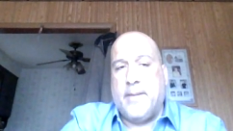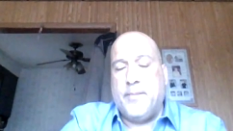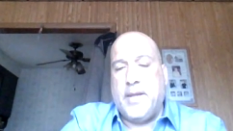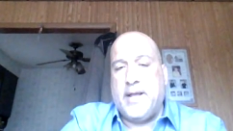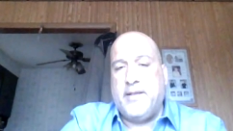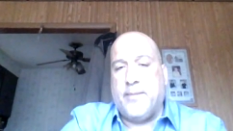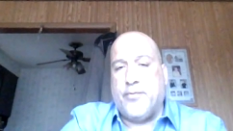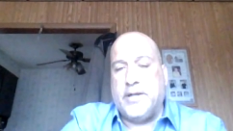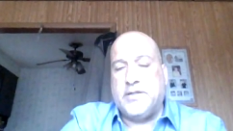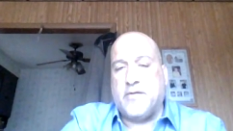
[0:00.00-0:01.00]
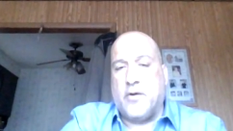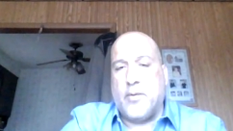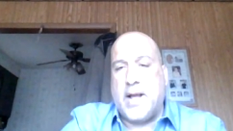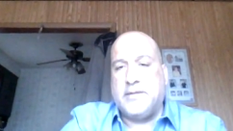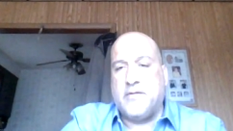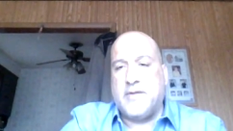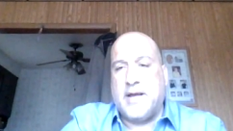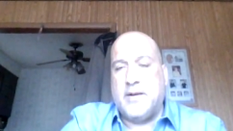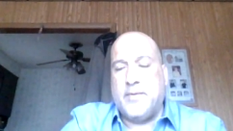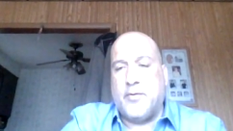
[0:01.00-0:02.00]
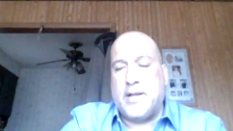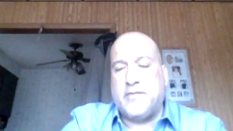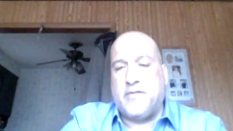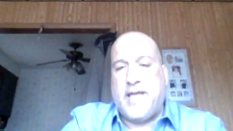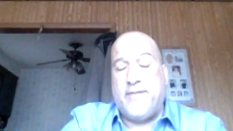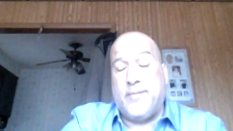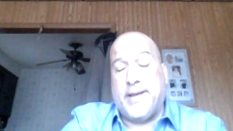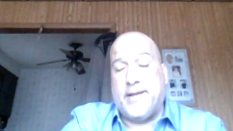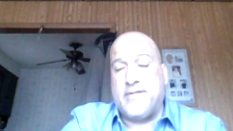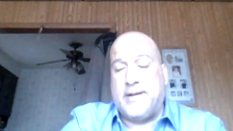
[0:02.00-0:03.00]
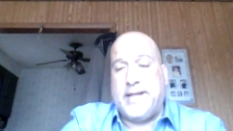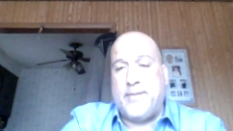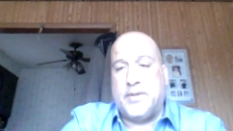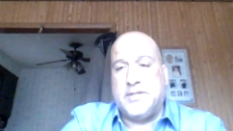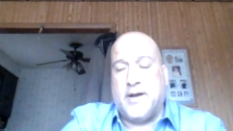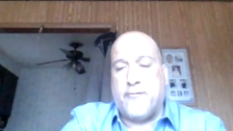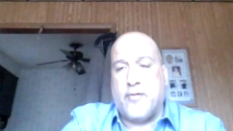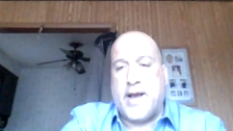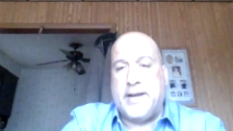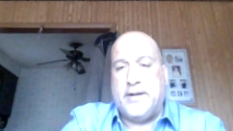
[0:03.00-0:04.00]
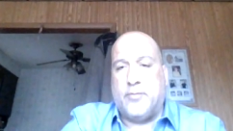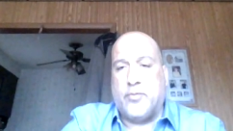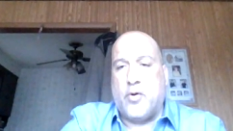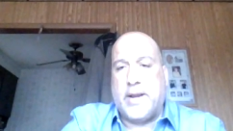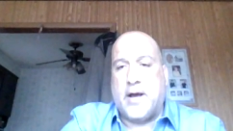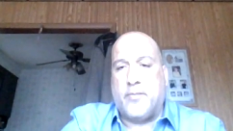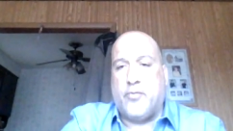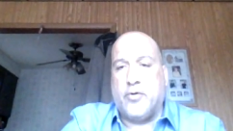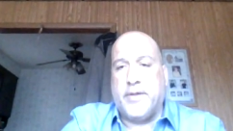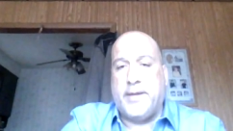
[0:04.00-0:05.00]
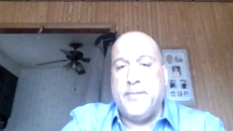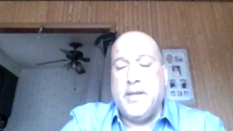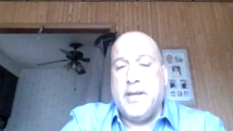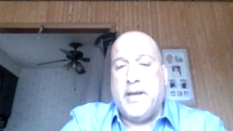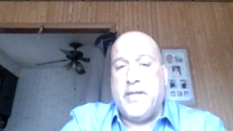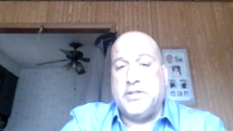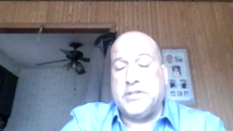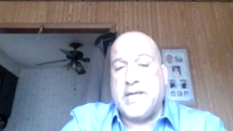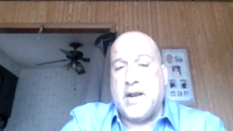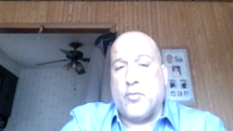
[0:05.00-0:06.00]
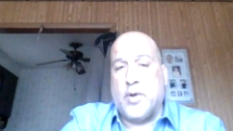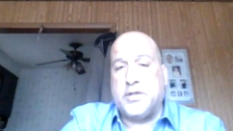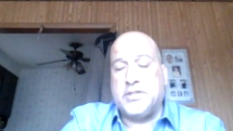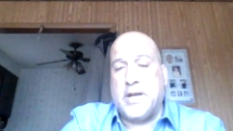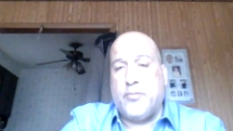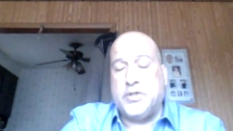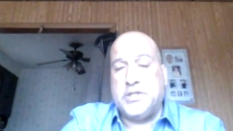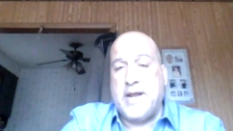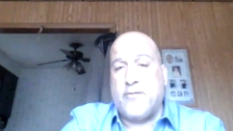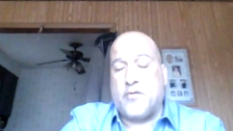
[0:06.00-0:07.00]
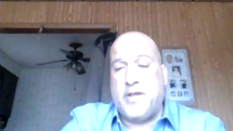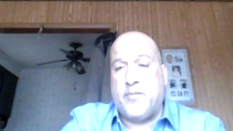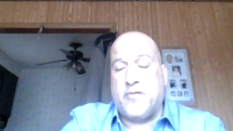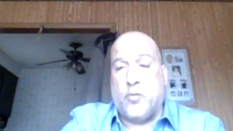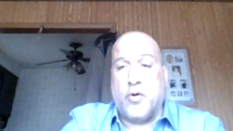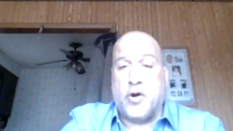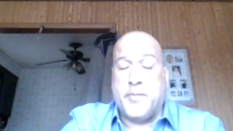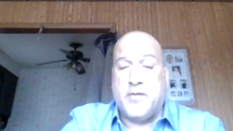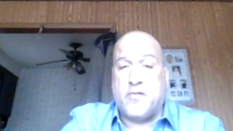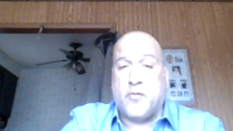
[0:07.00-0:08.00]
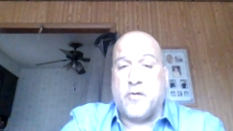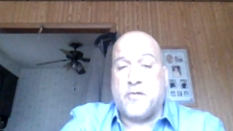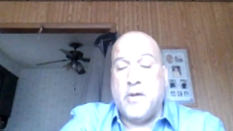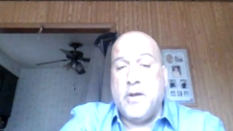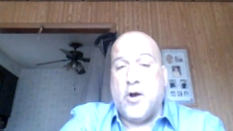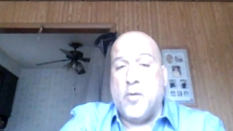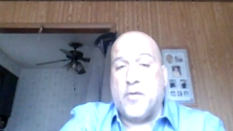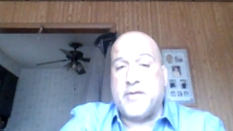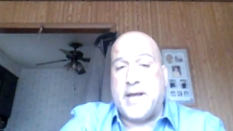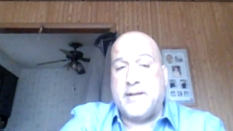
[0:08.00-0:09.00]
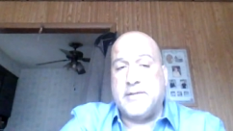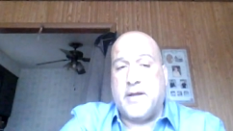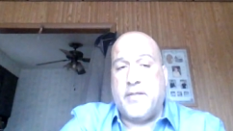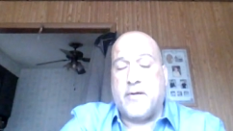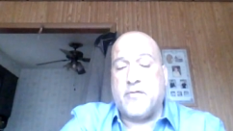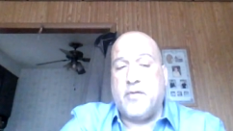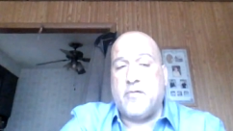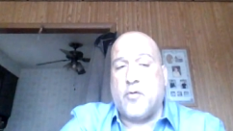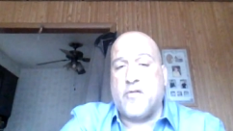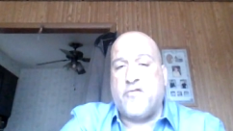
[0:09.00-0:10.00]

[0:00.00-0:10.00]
He had the apprentice Orantes on him. Orantes gave him a tough ride, broke out poorly and then just kind of rushed up, which never seems to work, but this horse almost got it done there. So this horse